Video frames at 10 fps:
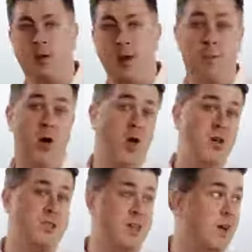And my
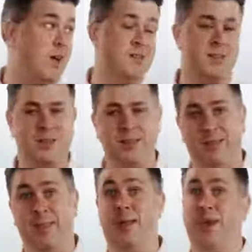IT guys,
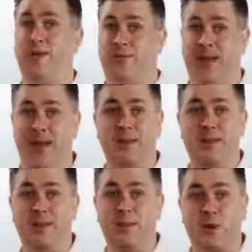they love that,
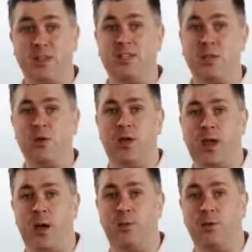because there's only a
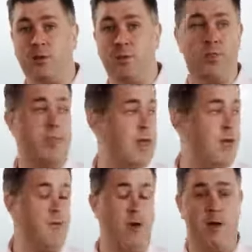couple of them and
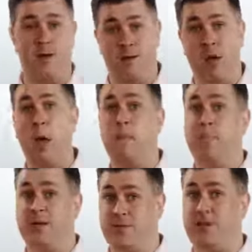they're uh,
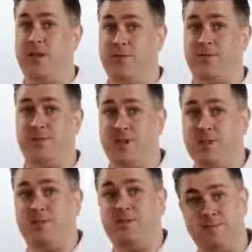busy enough as it
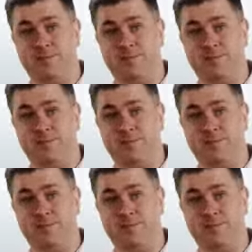is.